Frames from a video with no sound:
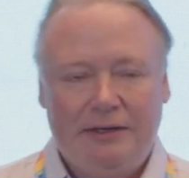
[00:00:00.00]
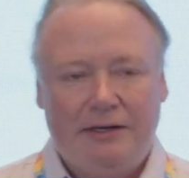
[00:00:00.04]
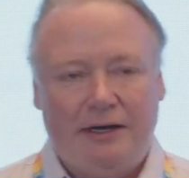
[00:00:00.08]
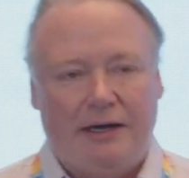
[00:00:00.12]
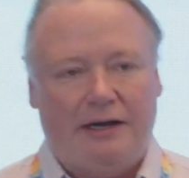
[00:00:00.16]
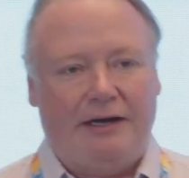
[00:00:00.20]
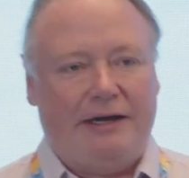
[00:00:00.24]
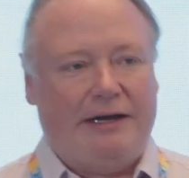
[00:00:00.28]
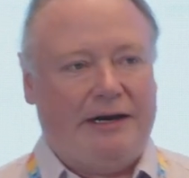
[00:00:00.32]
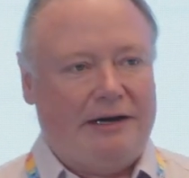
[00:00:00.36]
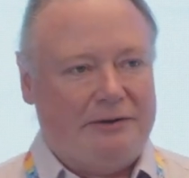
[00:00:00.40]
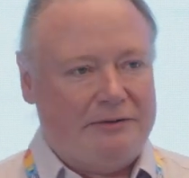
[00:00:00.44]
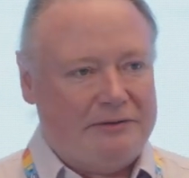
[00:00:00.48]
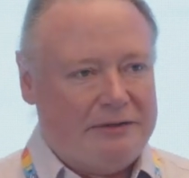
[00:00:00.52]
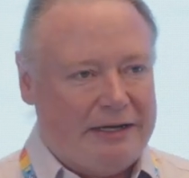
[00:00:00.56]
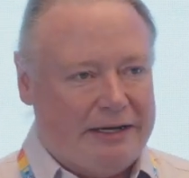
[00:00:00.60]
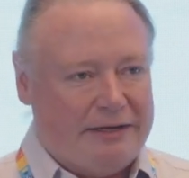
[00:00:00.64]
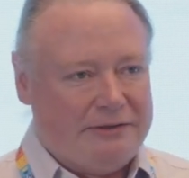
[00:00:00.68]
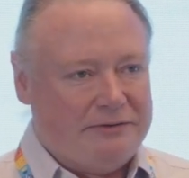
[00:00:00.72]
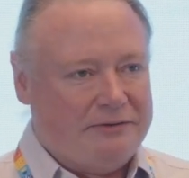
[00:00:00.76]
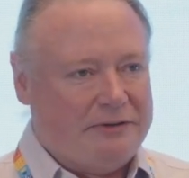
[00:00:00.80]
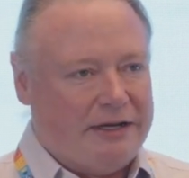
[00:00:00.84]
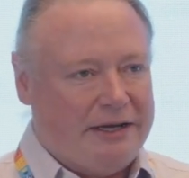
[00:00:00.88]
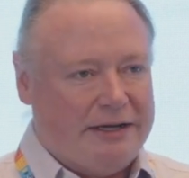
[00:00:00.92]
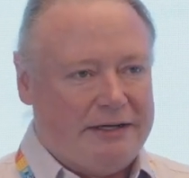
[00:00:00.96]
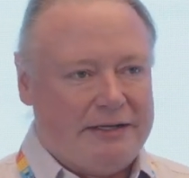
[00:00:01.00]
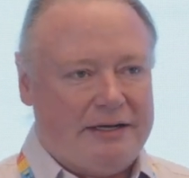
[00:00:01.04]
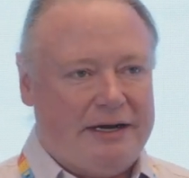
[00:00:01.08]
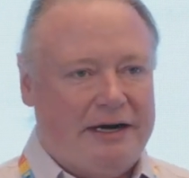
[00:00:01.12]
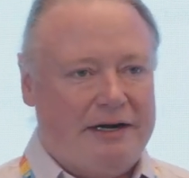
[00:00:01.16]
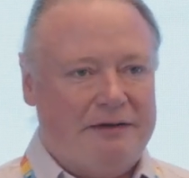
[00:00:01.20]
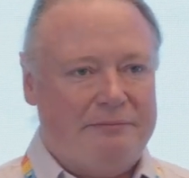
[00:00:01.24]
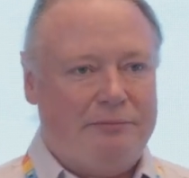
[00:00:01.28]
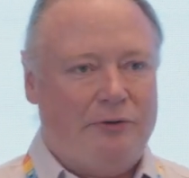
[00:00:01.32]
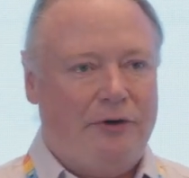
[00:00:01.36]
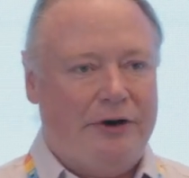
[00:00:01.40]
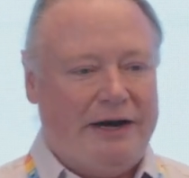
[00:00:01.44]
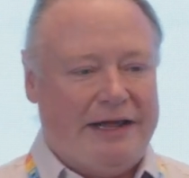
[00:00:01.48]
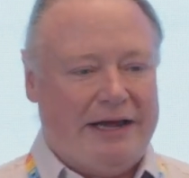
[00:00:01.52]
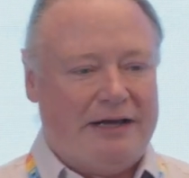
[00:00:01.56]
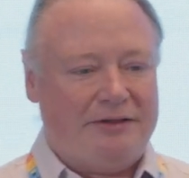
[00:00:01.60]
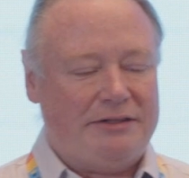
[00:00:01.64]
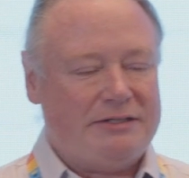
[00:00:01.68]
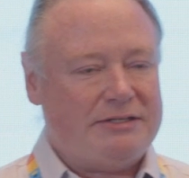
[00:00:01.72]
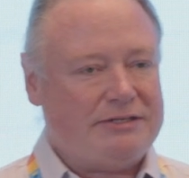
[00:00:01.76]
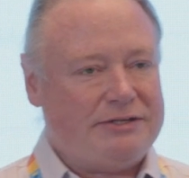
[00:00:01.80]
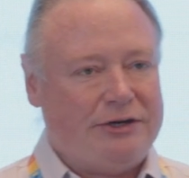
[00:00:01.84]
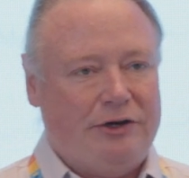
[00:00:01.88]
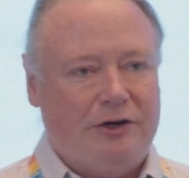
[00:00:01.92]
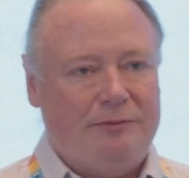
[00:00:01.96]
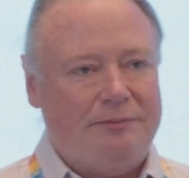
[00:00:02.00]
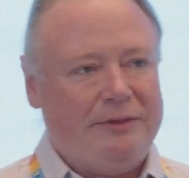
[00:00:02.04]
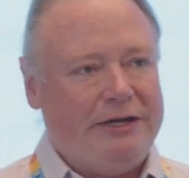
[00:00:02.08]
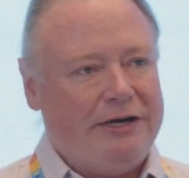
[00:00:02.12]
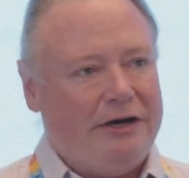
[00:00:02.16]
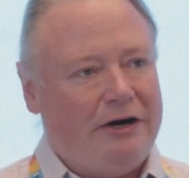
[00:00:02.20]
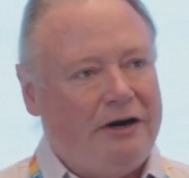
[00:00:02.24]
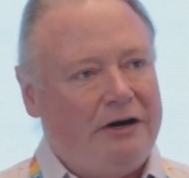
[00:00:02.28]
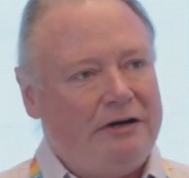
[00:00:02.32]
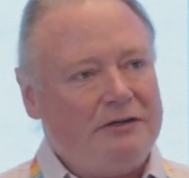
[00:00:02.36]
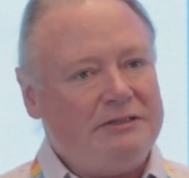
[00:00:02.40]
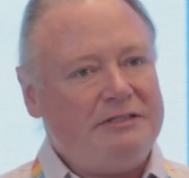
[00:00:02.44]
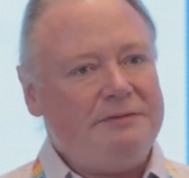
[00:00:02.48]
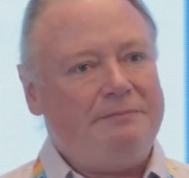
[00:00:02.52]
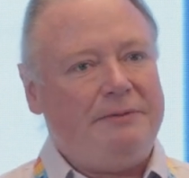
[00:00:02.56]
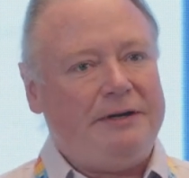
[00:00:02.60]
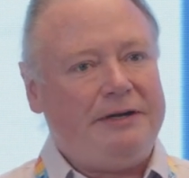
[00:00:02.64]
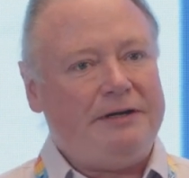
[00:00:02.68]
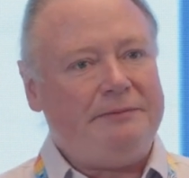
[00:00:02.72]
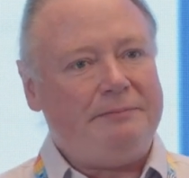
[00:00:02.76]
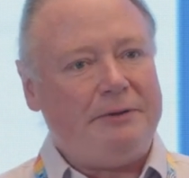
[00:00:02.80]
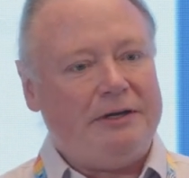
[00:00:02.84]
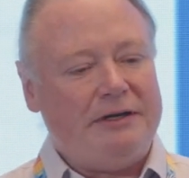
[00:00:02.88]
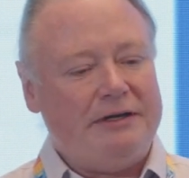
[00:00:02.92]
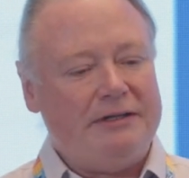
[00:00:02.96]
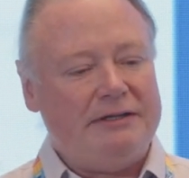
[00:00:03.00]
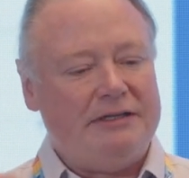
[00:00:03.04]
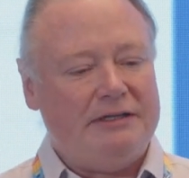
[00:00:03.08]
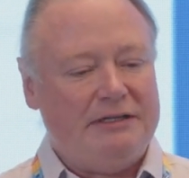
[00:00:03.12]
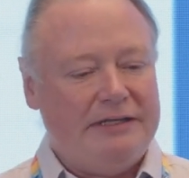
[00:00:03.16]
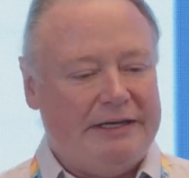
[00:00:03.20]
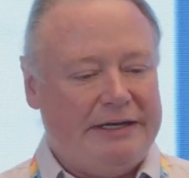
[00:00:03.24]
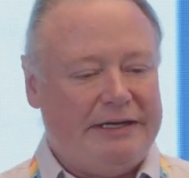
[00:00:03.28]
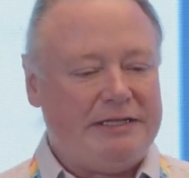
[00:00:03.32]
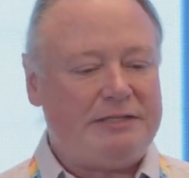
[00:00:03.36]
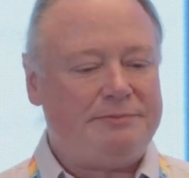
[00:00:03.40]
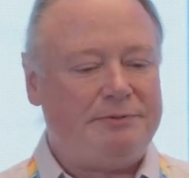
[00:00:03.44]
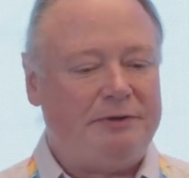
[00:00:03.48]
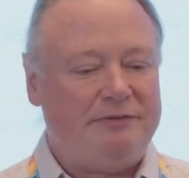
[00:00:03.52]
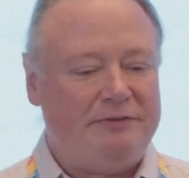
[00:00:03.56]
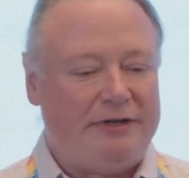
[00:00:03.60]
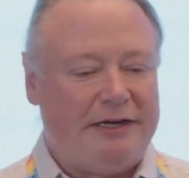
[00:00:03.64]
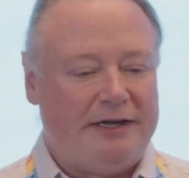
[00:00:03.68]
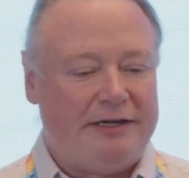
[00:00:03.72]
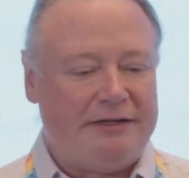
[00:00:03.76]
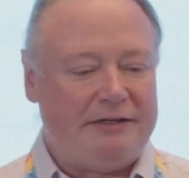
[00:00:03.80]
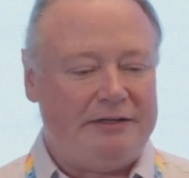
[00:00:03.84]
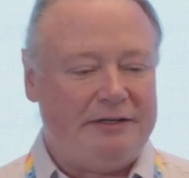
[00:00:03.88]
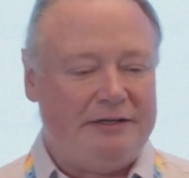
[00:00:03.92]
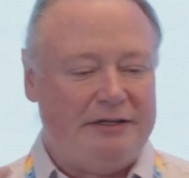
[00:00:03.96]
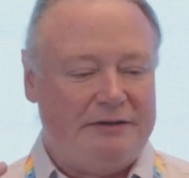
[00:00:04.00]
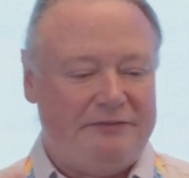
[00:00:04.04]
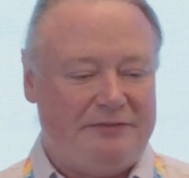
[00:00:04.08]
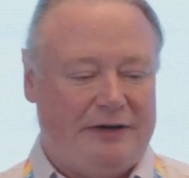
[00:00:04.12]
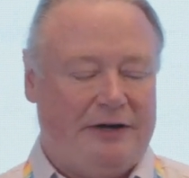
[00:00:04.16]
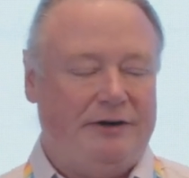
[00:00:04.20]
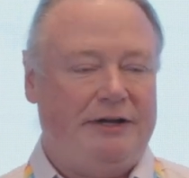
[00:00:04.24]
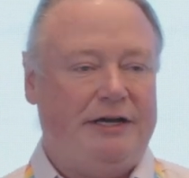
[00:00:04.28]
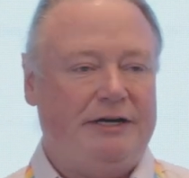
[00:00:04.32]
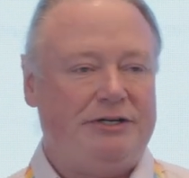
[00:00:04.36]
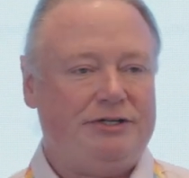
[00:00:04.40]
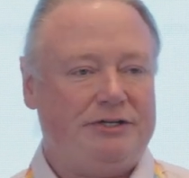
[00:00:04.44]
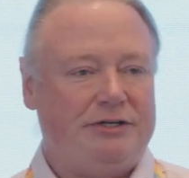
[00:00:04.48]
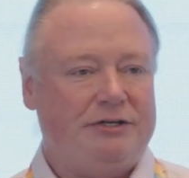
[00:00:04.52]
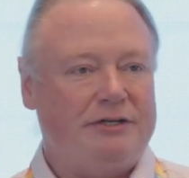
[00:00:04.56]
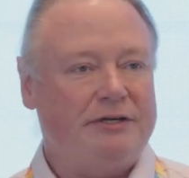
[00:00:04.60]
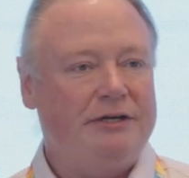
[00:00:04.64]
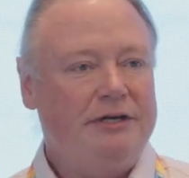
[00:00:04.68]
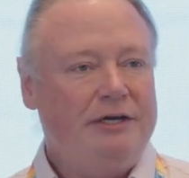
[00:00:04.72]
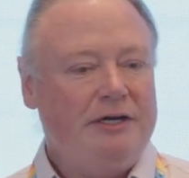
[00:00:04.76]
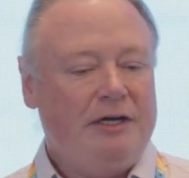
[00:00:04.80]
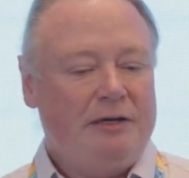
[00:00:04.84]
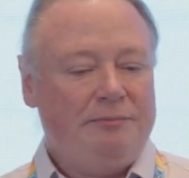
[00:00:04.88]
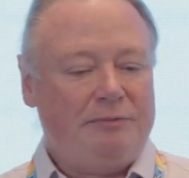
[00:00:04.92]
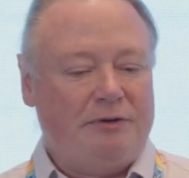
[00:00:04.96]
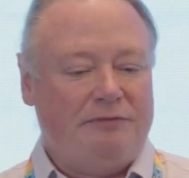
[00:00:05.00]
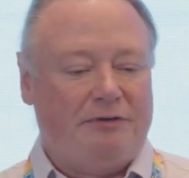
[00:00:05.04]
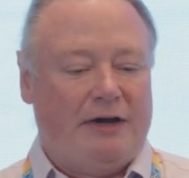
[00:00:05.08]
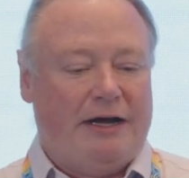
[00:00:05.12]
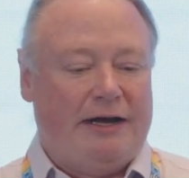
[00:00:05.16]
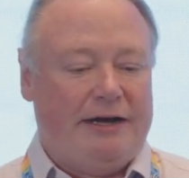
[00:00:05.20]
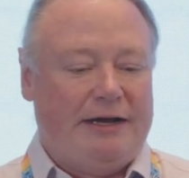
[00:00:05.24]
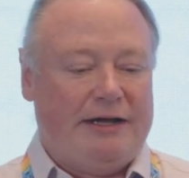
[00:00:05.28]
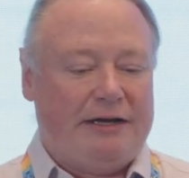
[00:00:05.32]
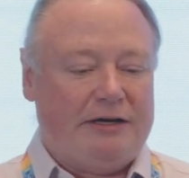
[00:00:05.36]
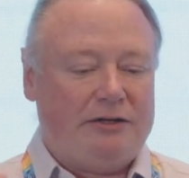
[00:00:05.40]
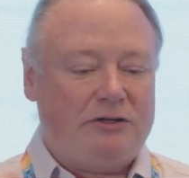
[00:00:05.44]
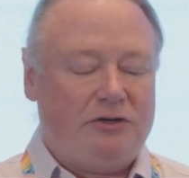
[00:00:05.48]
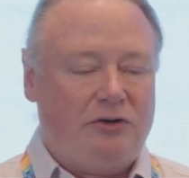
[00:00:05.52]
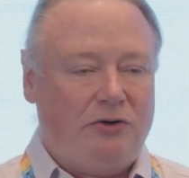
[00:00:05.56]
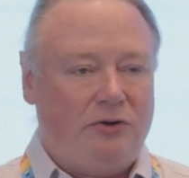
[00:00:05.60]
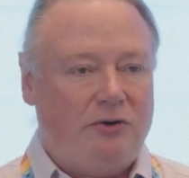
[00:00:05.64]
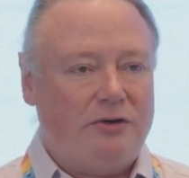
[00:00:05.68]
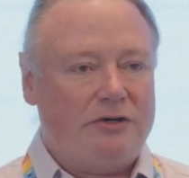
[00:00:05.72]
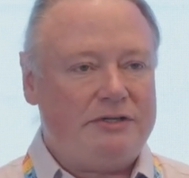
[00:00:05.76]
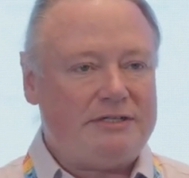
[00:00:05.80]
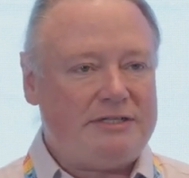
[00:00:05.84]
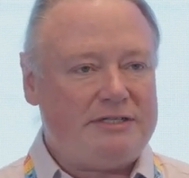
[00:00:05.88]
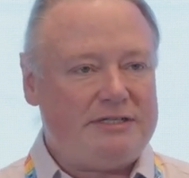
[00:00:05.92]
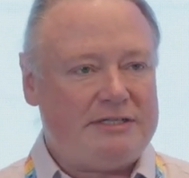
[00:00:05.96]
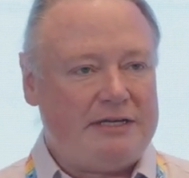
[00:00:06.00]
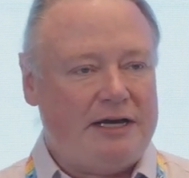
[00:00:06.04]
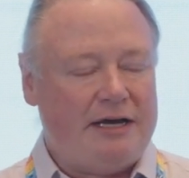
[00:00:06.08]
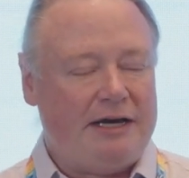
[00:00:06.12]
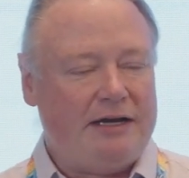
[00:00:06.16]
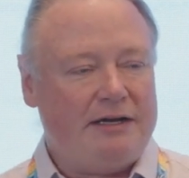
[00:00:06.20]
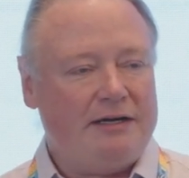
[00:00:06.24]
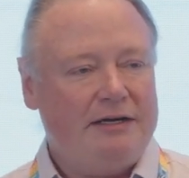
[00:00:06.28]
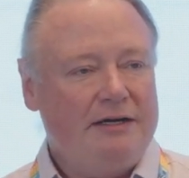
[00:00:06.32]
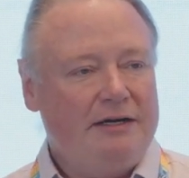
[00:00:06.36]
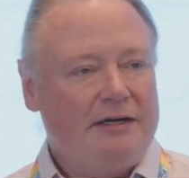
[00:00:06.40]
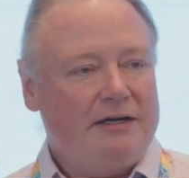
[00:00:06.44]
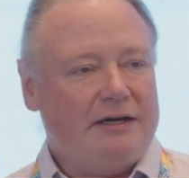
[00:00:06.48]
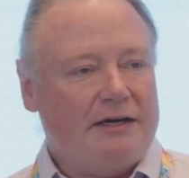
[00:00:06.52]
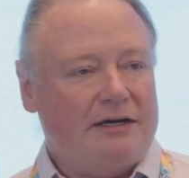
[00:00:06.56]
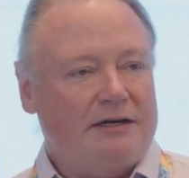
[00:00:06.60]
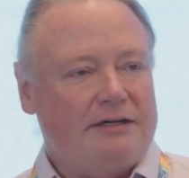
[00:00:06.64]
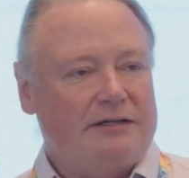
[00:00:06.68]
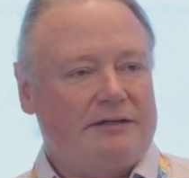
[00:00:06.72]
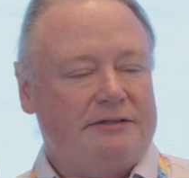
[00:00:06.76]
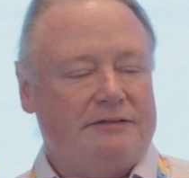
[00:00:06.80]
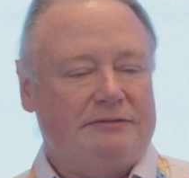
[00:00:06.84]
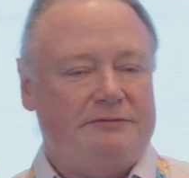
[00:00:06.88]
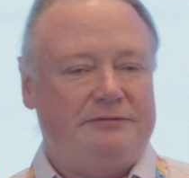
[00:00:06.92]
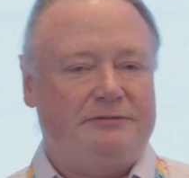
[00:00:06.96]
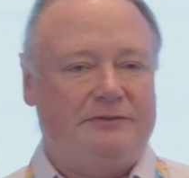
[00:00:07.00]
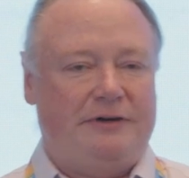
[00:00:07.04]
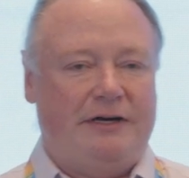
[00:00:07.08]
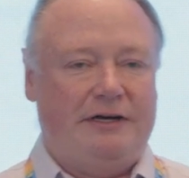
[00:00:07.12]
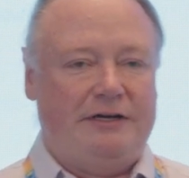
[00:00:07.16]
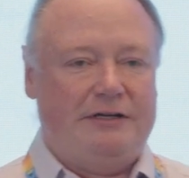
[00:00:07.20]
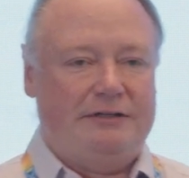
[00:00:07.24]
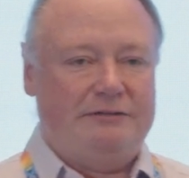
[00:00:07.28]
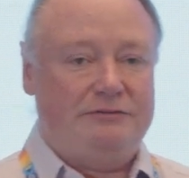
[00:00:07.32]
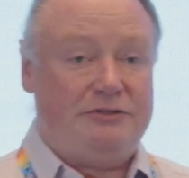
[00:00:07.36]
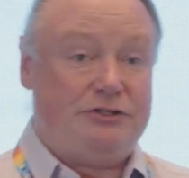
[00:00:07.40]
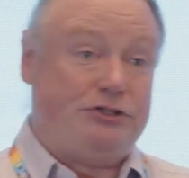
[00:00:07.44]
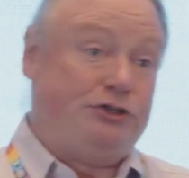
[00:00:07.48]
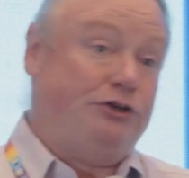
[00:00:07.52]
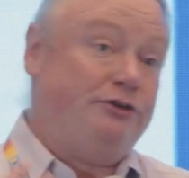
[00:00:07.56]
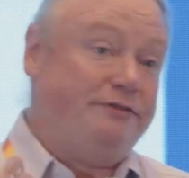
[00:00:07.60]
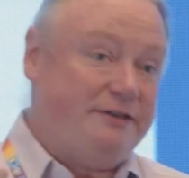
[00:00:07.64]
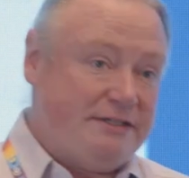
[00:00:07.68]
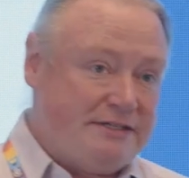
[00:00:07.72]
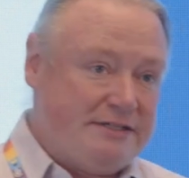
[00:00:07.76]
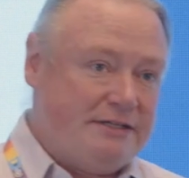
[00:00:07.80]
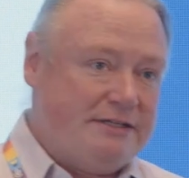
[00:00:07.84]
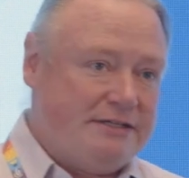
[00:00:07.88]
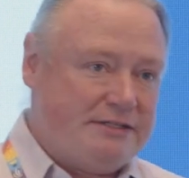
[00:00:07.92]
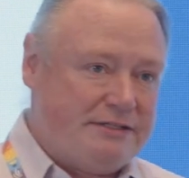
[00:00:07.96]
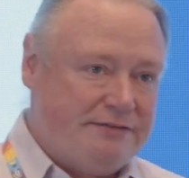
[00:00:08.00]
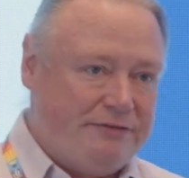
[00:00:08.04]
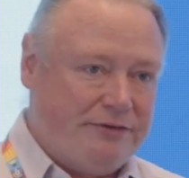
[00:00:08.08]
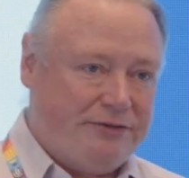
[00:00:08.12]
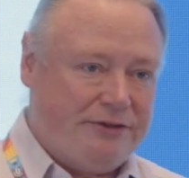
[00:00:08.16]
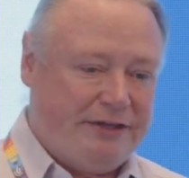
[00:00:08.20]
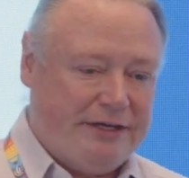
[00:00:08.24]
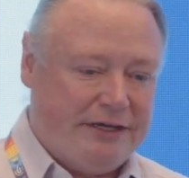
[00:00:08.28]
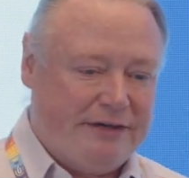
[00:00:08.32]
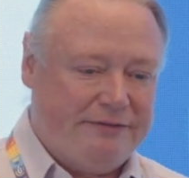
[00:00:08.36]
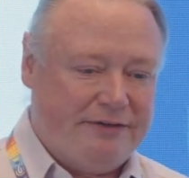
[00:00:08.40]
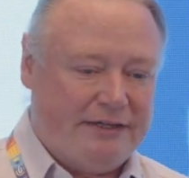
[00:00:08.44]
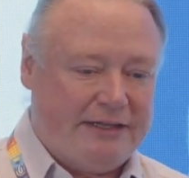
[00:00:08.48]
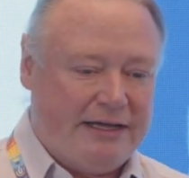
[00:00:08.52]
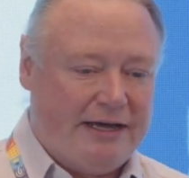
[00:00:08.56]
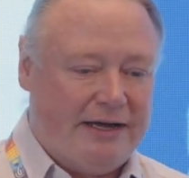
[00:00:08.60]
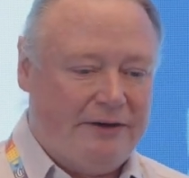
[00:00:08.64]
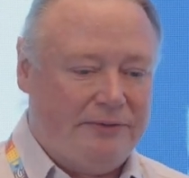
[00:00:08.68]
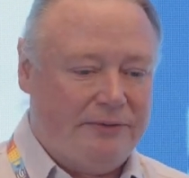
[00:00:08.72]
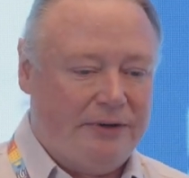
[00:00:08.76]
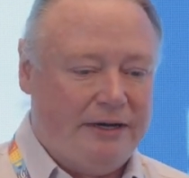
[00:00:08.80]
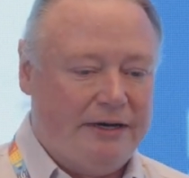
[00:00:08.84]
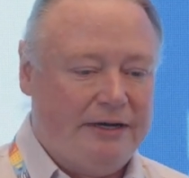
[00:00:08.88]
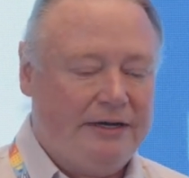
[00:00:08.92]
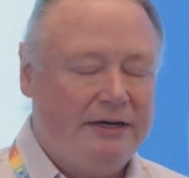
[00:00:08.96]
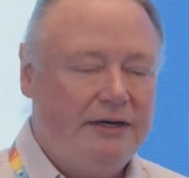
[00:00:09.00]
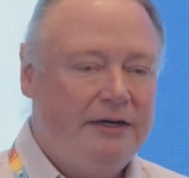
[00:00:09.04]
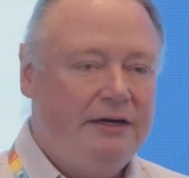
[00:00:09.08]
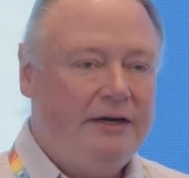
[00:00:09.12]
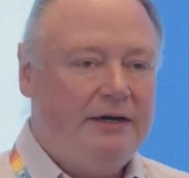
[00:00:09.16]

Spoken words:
And kind of pointing out the scope, they all depend upon the the Foundation providing a core set of services, if you'll think of it that way.